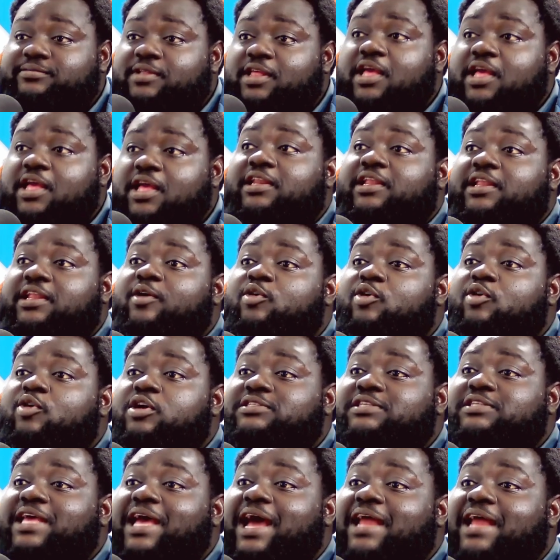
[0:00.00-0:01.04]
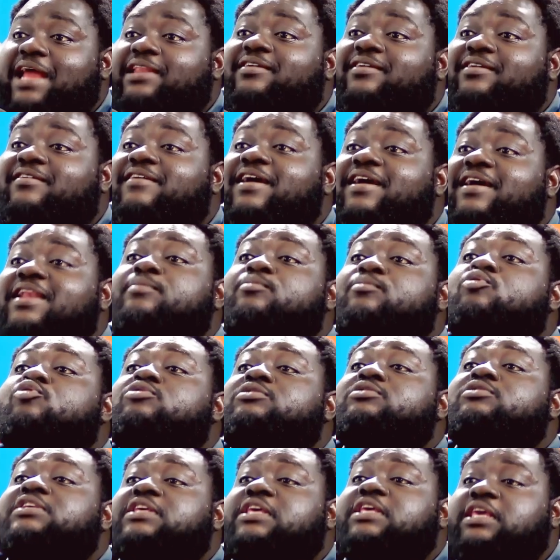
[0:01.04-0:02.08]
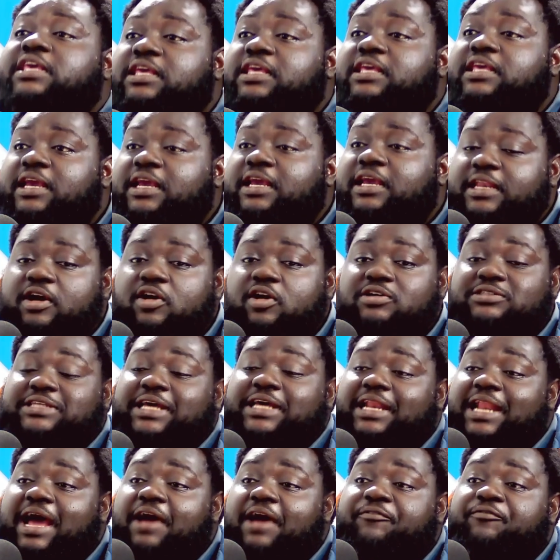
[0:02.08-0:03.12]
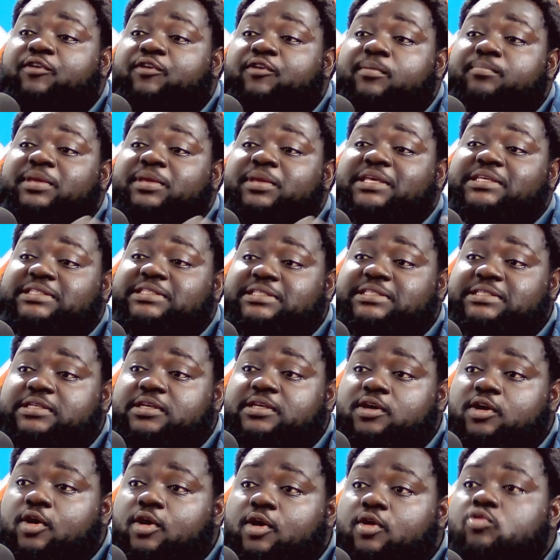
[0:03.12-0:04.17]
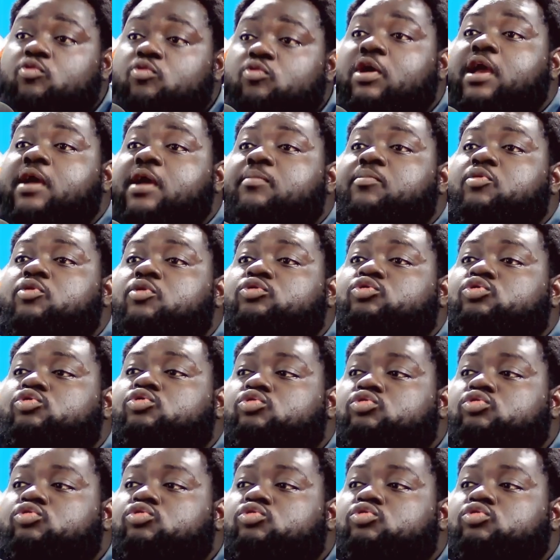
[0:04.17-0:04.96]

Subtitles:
There was an incredible Ziggy. There was an Afro beast who were able to